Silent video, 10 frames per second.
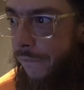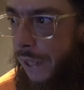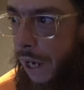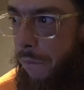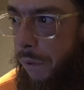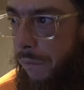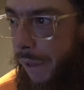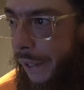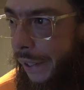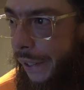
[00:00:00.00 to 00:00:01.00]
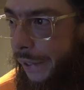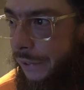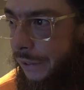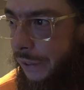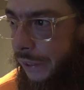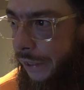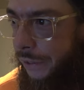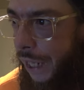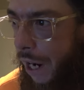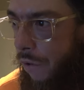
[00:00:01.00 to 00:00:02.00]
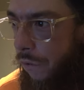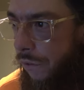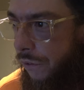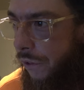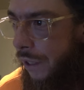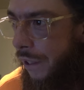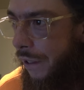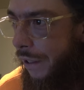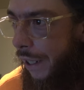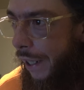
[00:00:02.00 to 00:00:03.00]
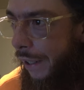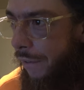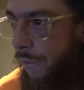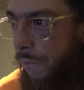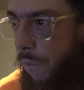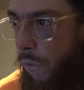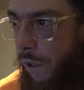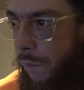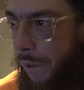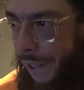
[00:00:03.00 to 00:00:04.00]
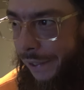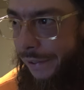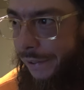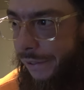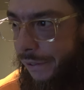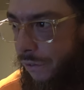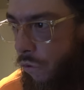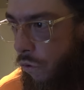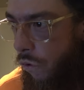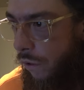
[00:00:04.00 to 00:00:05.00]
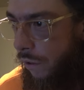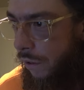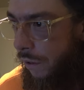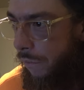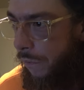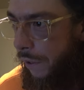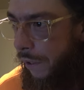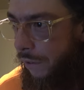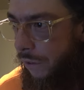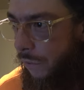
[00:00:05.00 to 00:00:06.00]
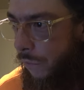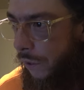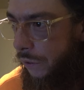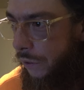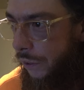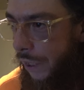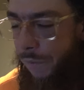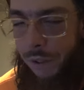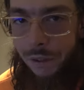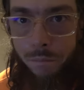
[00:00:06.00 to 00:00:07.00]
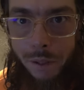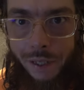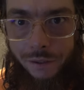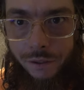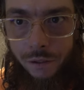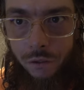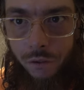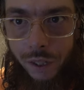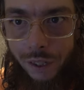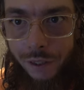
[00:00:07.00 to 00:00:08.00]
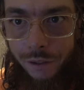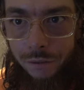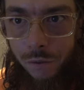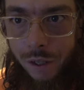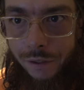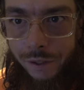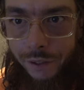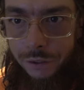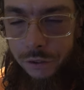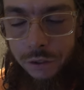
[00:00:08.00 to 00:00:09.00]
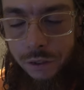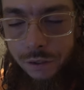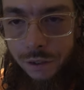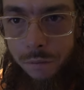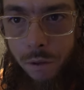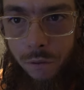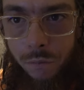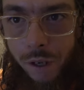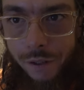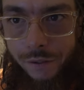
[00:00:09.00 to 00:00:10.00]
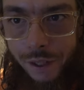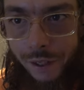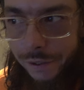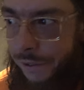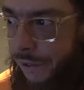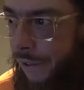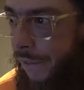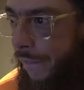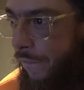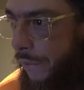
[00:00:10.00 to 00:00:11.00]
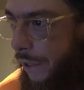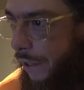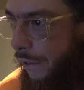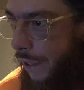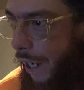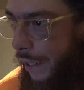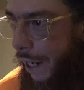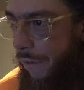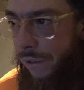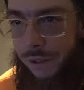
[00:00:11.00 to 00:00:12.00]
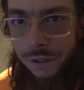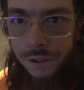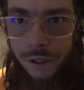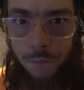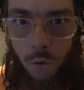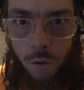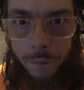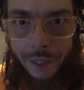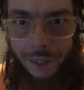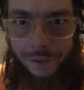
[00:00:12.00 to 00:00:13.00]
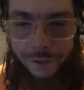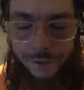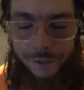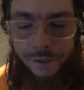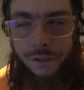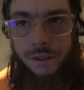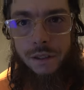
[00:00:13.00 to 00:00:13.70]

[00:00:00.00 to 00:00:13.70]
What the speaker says: That will be ready in 6 hours and 40 minutes, or for the YouTube version, if it pans out okay, otherwise I can just use a smaller file size. 9 hours and 34 minutes!